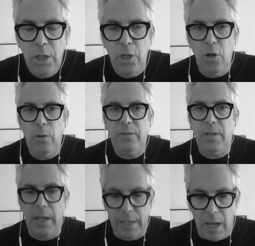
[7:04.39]
It's
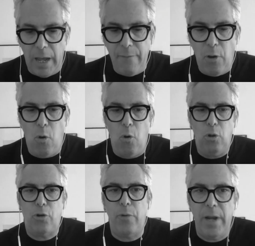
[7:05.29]
like I have a
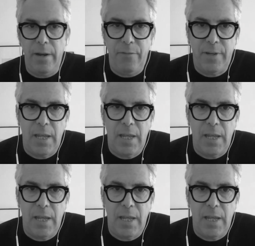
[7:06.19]
whole creative